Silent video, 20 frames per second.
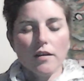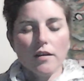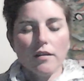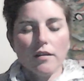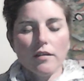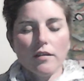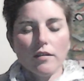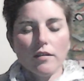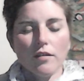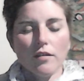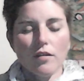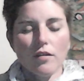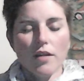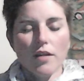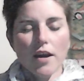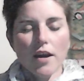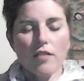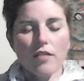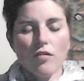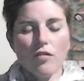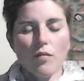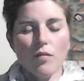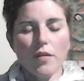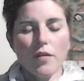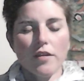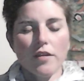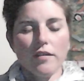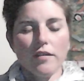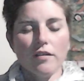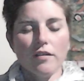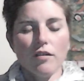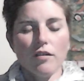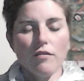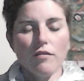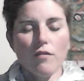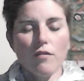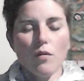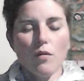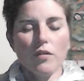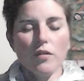So natural breath is not
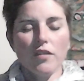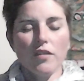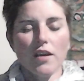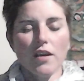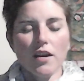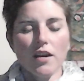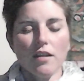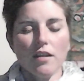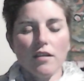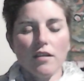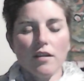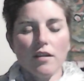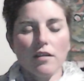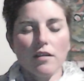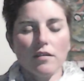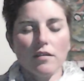forcing anything.